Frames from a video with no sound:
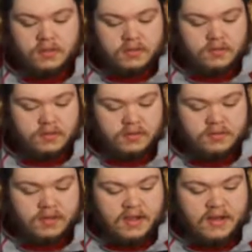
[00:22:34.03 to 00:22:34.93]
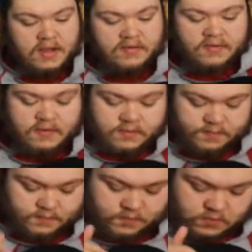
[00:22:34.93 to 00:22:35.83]
It looks kind of nice.
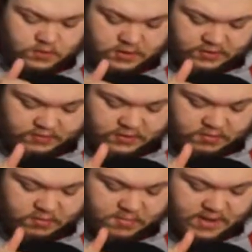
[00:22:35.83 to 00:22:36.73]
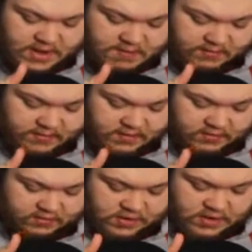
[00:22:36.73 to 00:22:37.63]
Like I said, the only problem I have is that
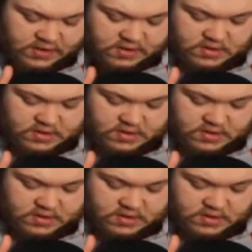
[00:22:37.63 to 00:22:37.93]
there's that